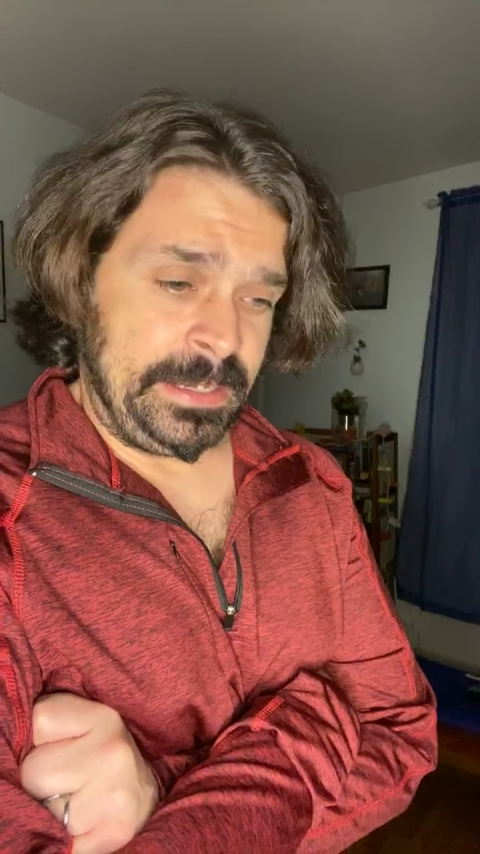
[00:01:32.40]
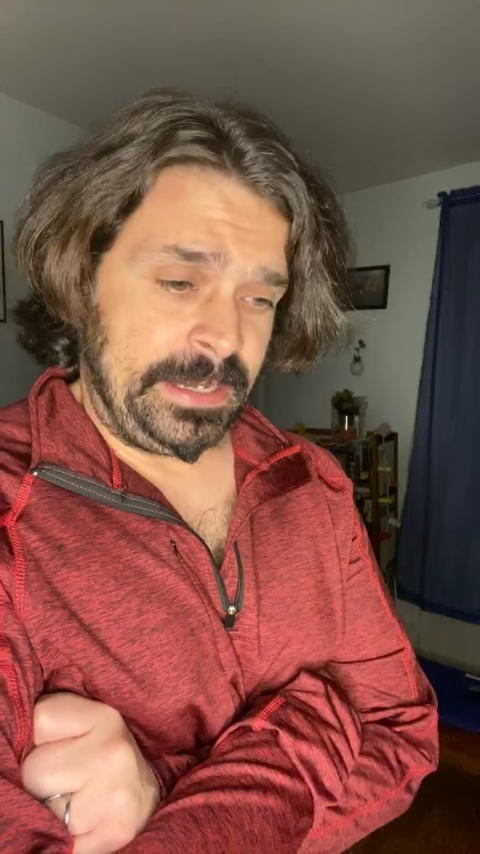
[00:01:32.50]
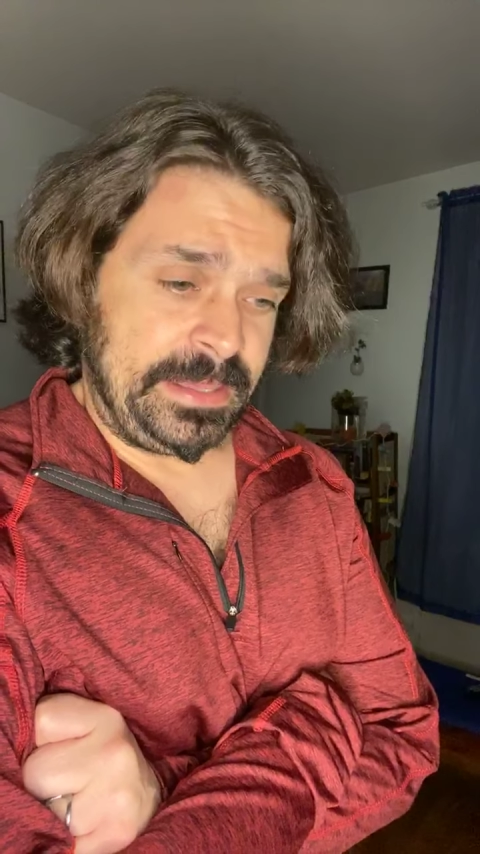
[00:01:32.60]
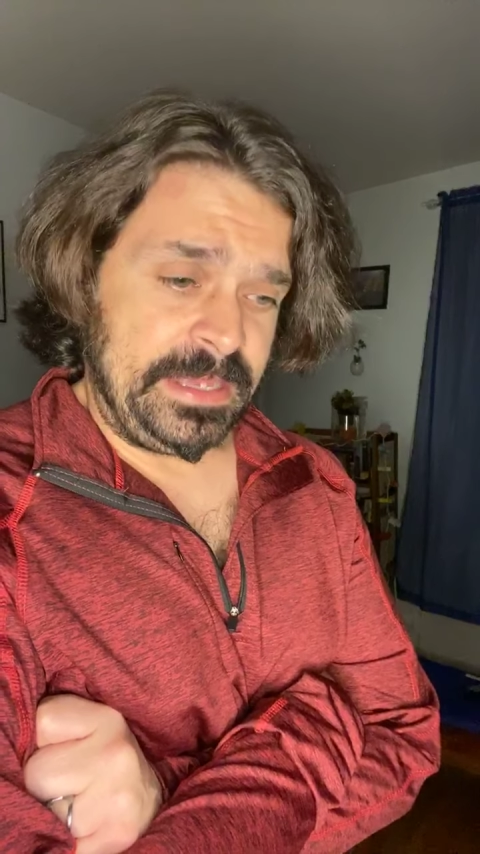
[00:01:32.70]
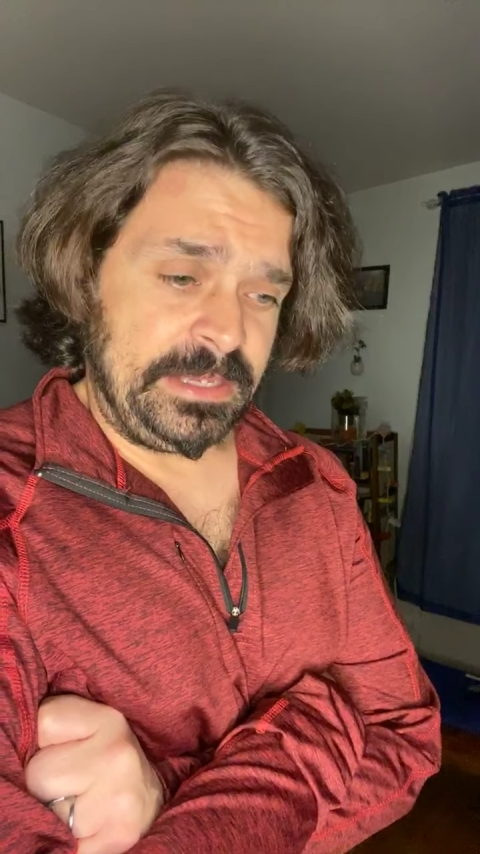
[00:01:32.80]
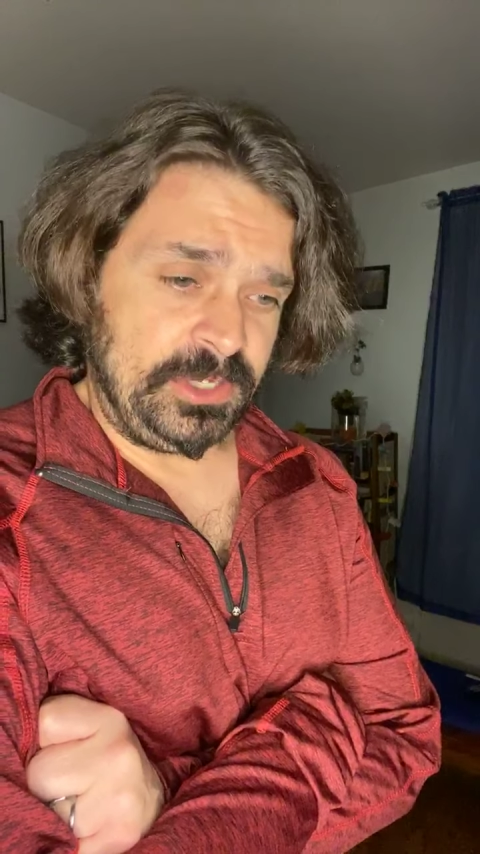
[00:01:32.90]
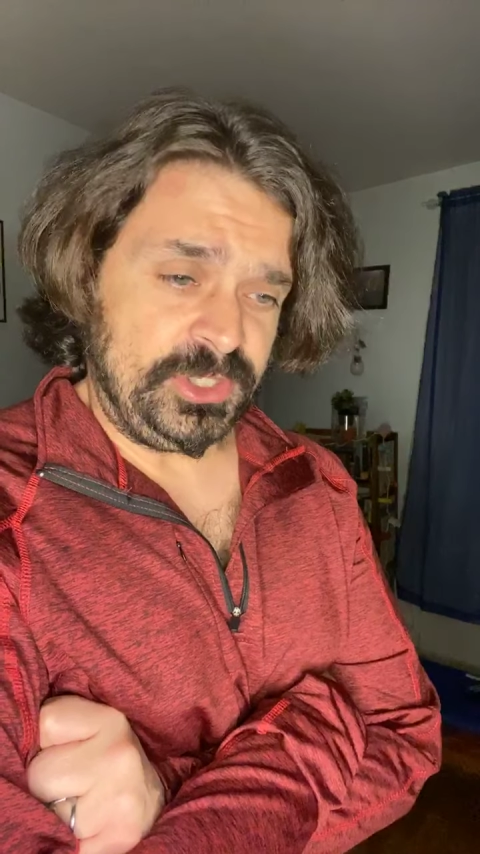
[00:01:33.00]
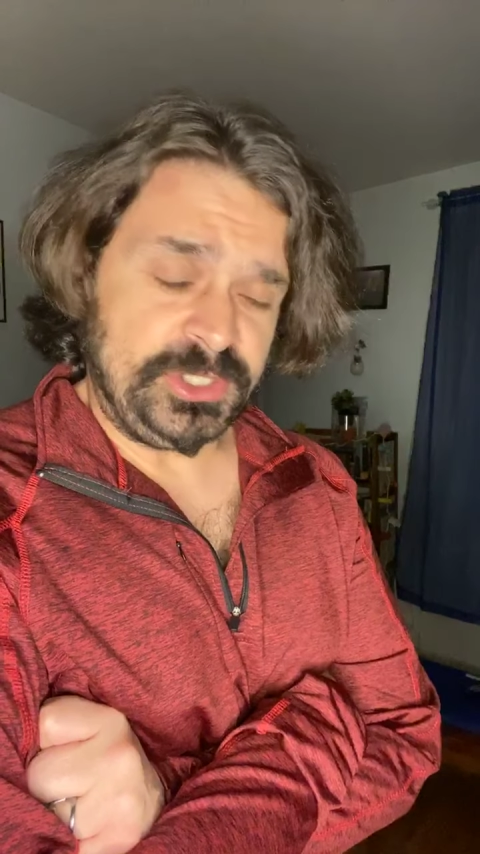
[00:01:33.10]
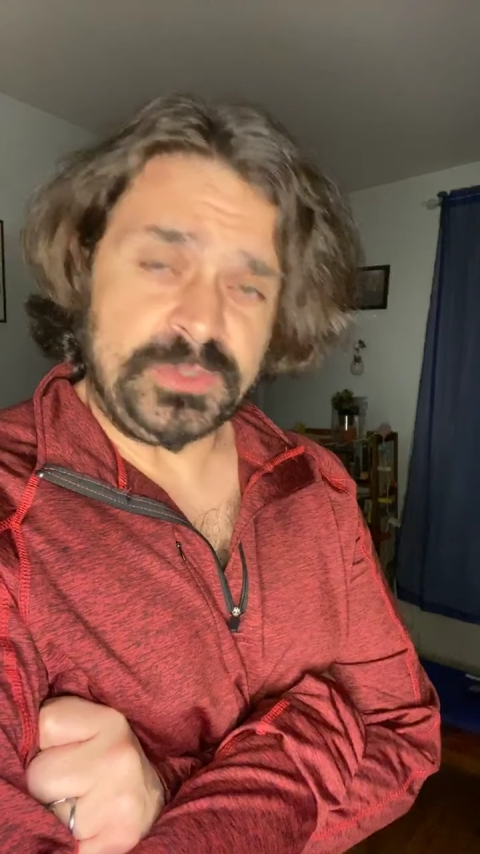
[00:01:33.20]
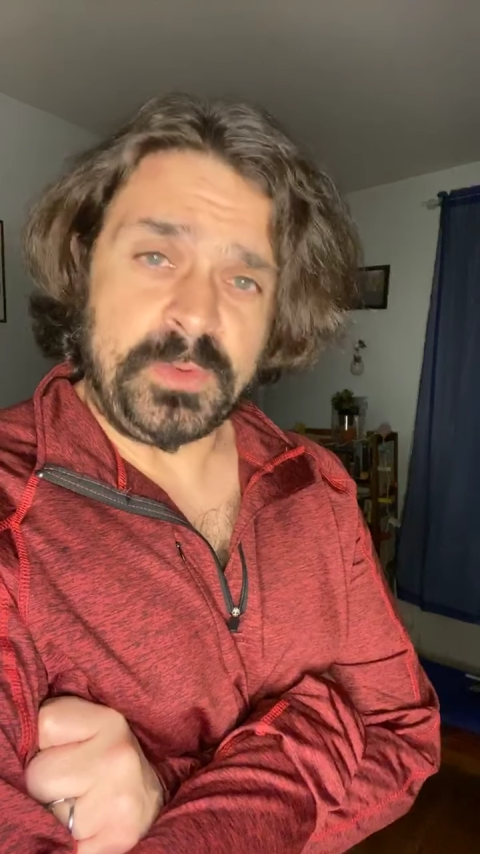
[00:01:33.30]
I think you
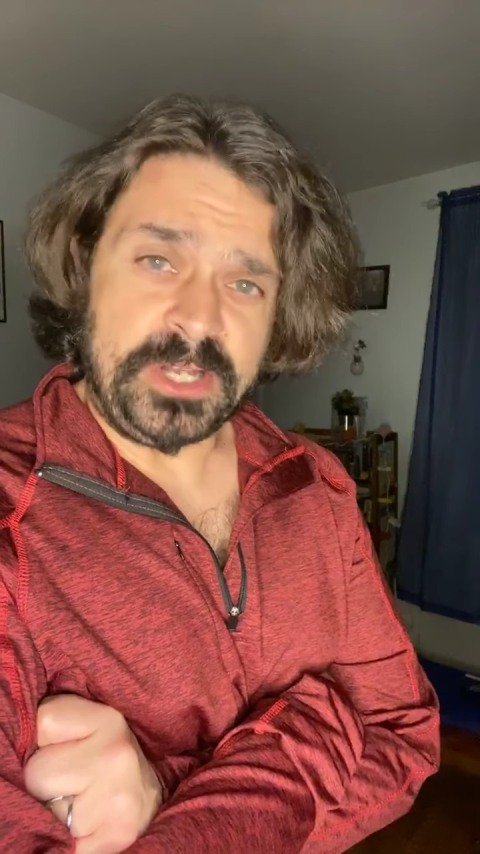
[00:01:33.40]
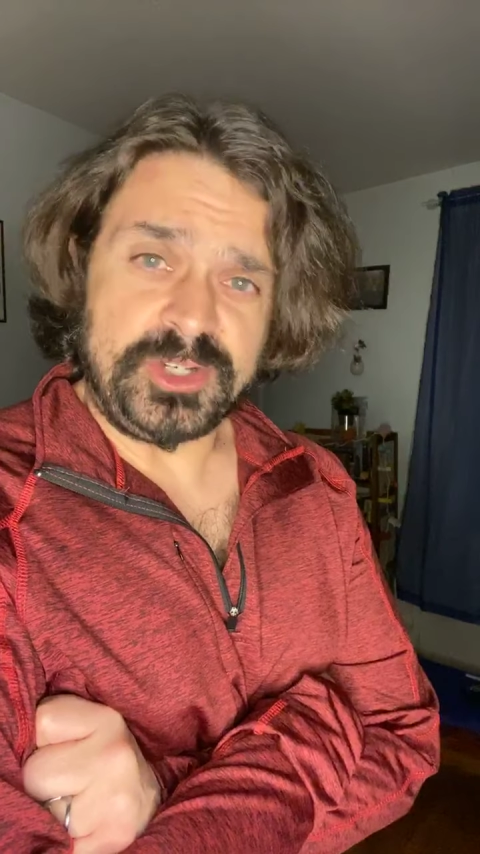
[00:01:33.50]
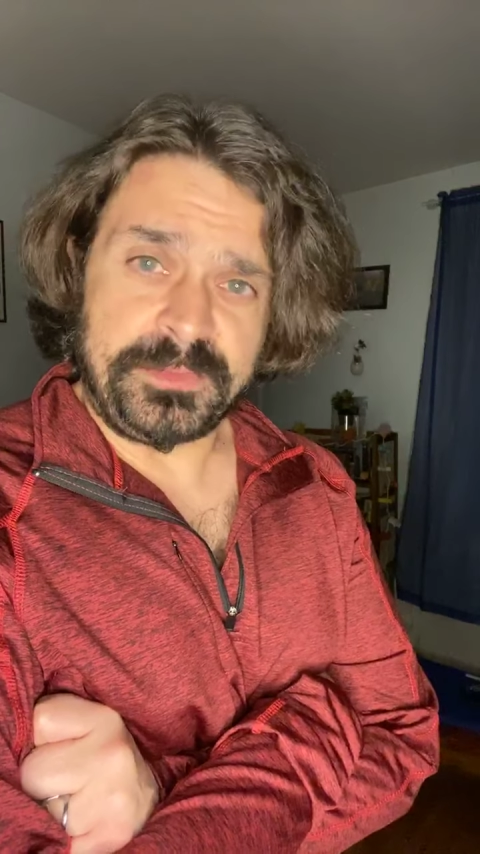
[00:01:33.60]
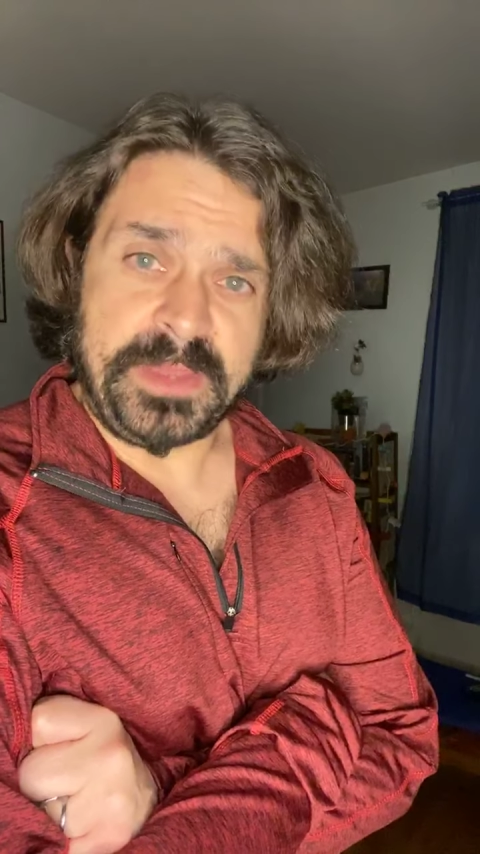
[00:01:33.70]
should just watch your